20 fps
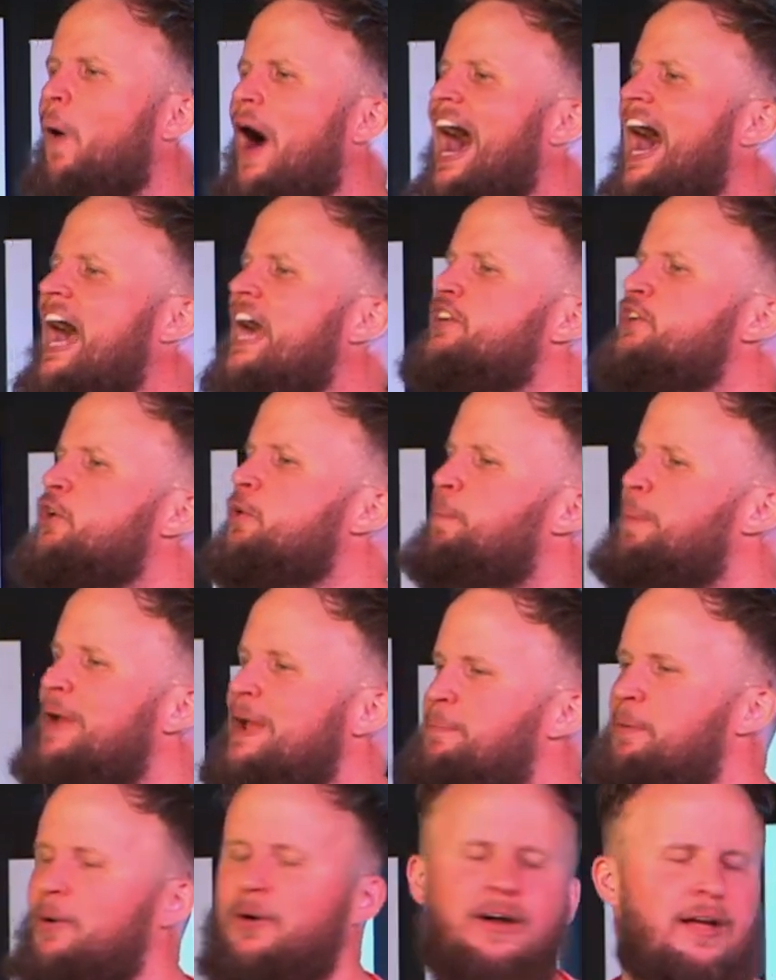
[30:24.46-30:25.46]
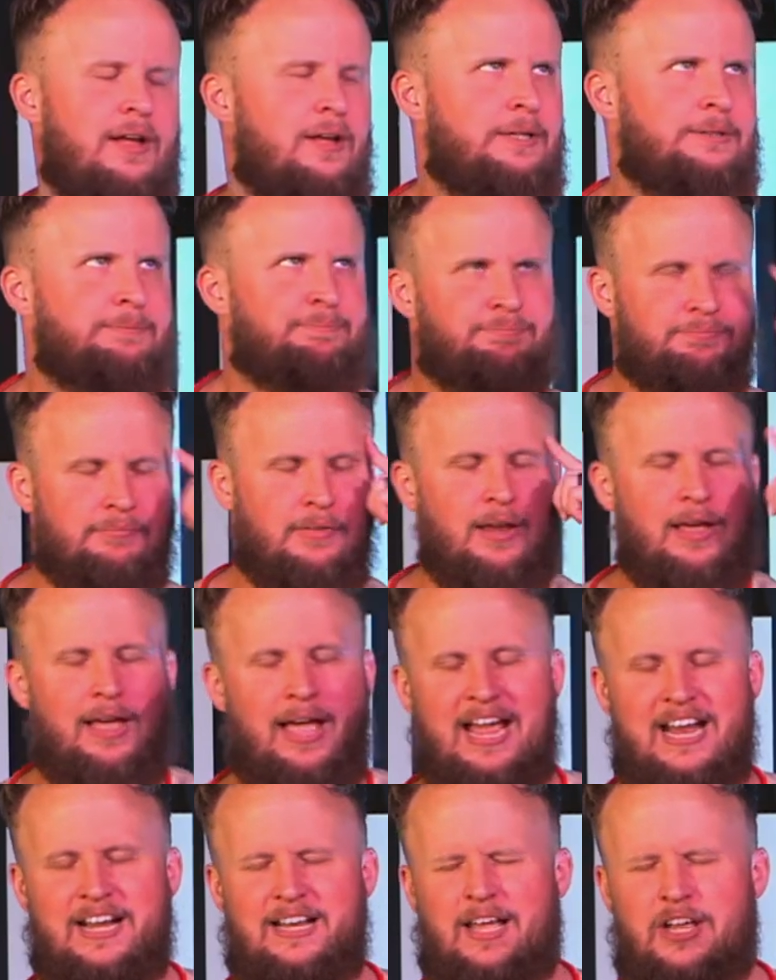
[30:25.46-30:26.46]
why do people,
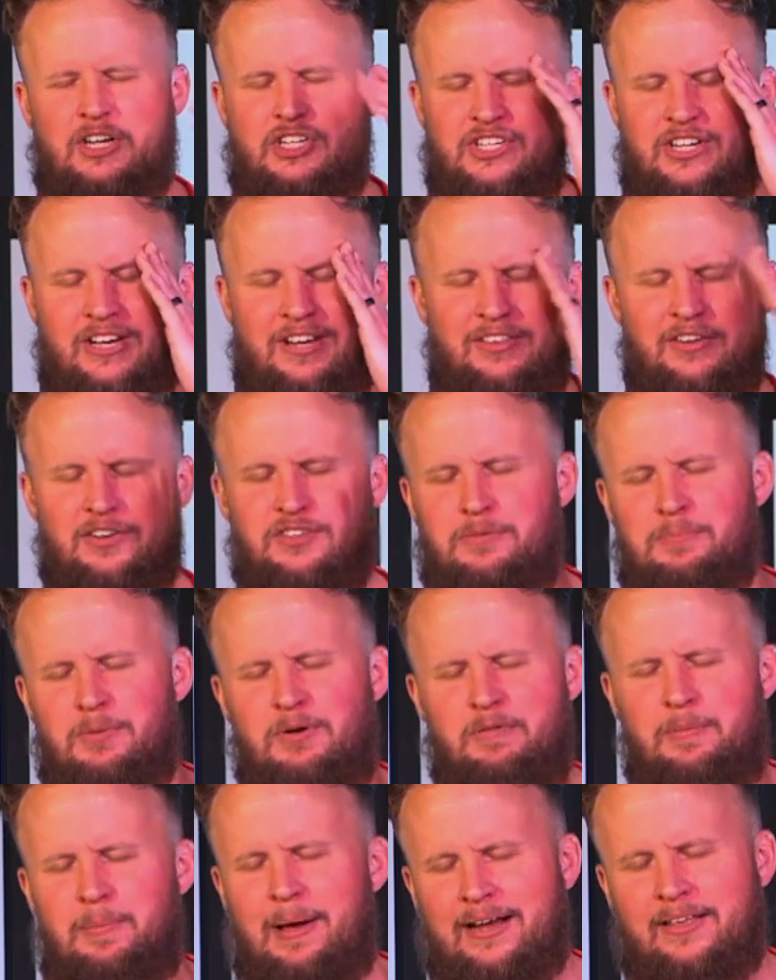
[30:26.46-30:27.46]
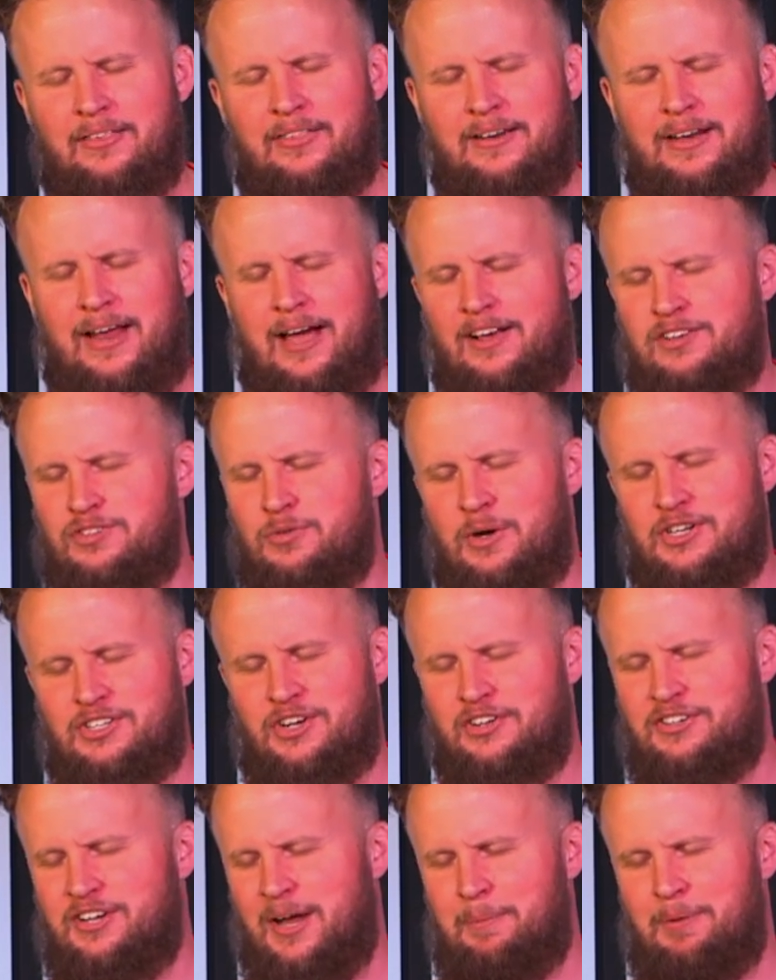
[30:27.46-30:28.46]
ADHD, there's a movie back in the day I used to watch
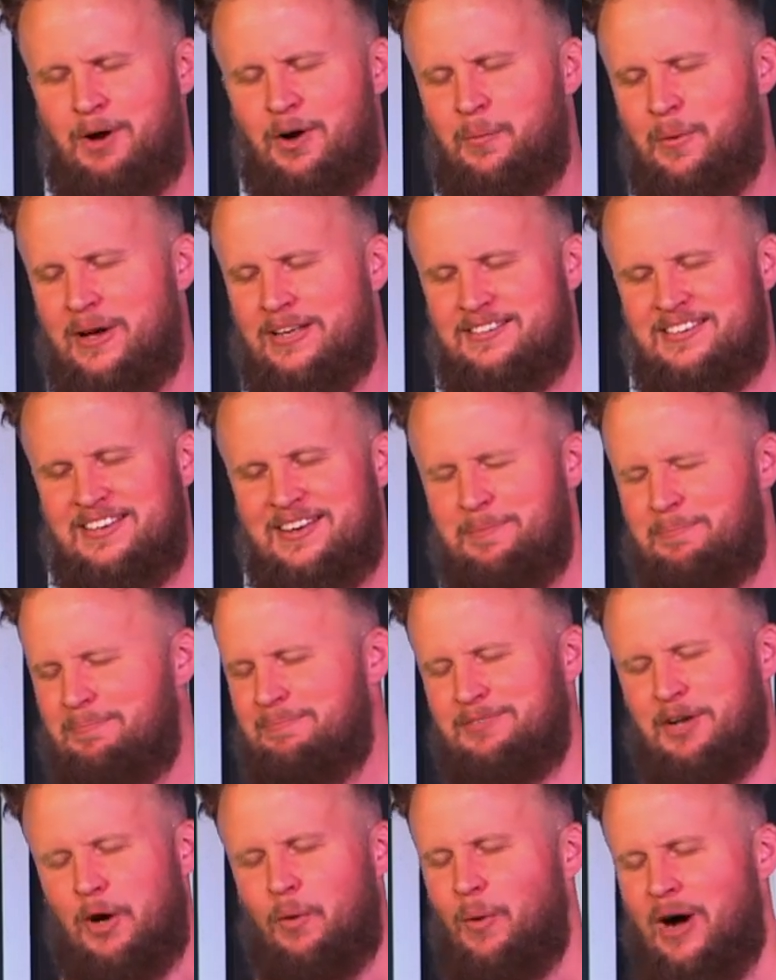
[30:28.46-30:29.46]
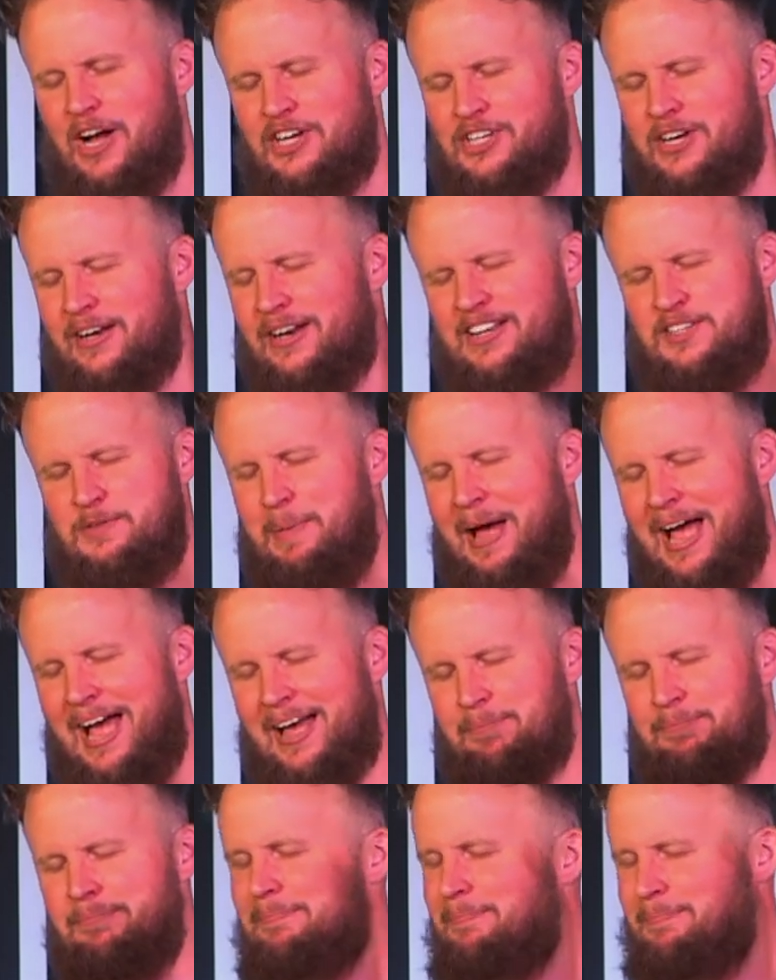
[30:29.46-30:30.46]
all the time called Waist Deep. Don't watch it, it's
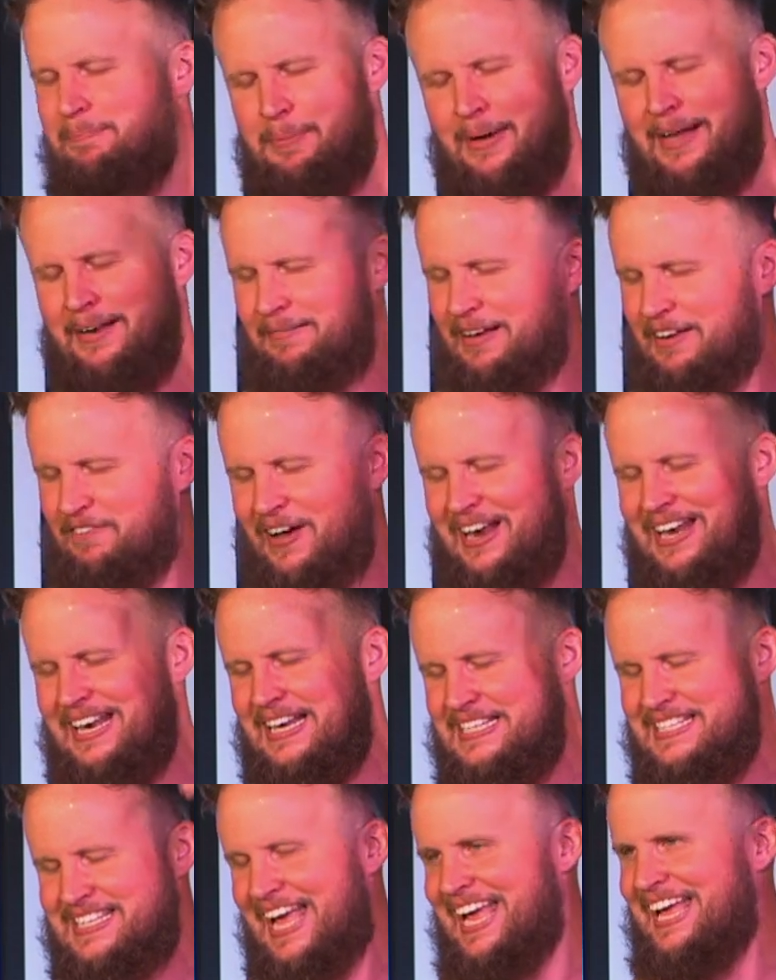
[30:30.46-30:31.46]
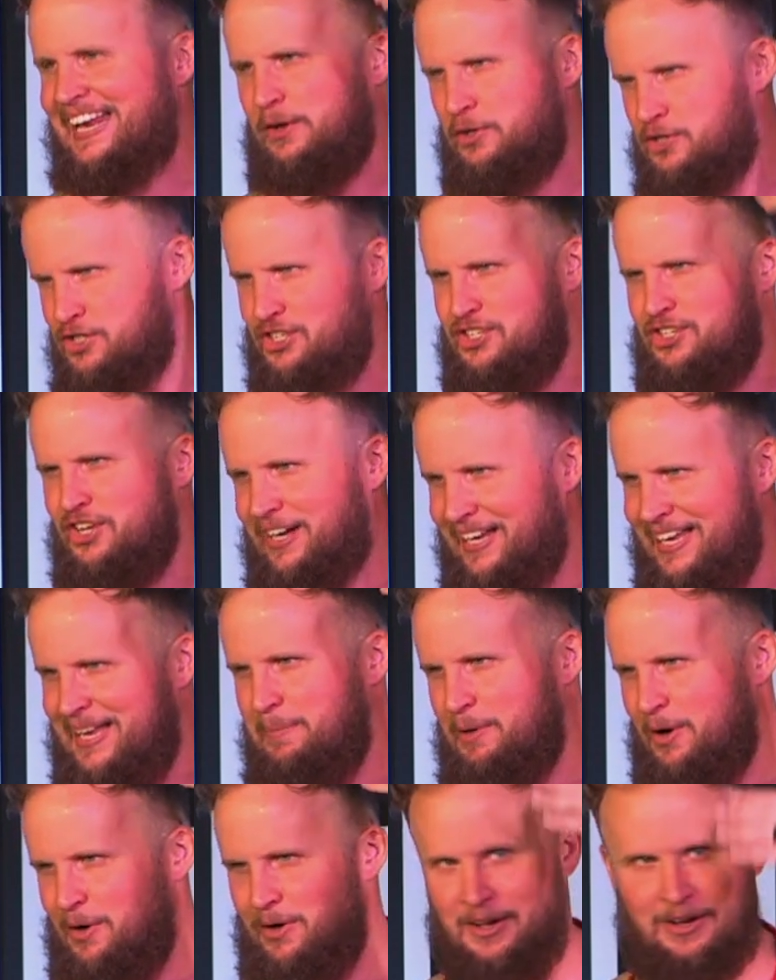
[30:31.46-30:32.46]
bad. But if I didn't say it, it was just gonna
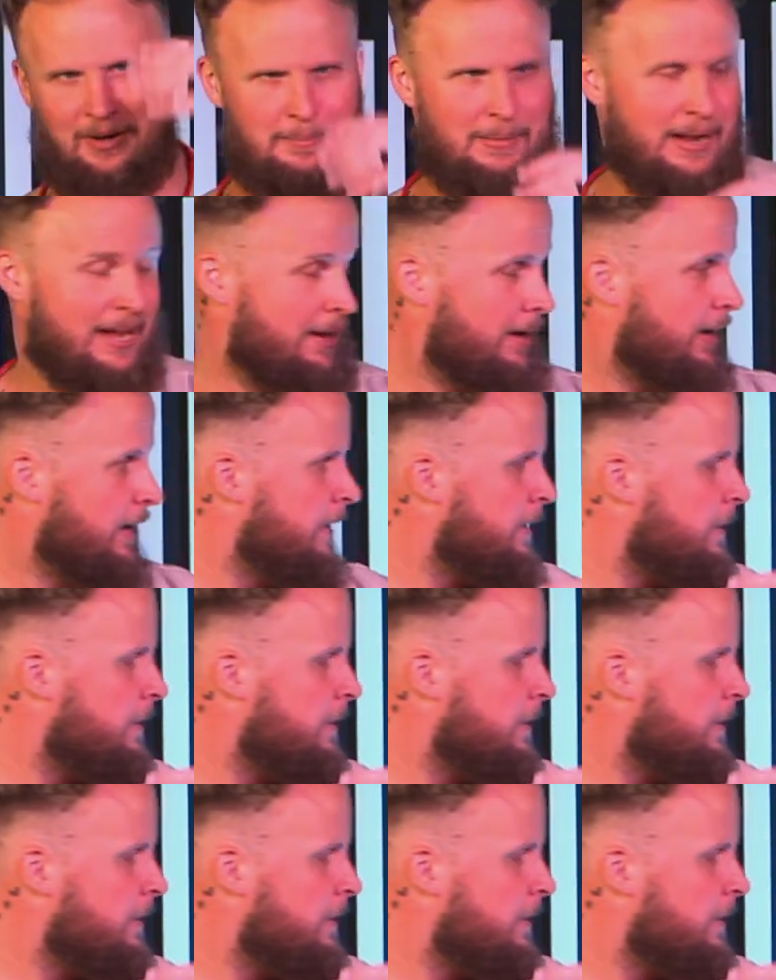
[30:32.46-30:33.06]
keep going on in my head.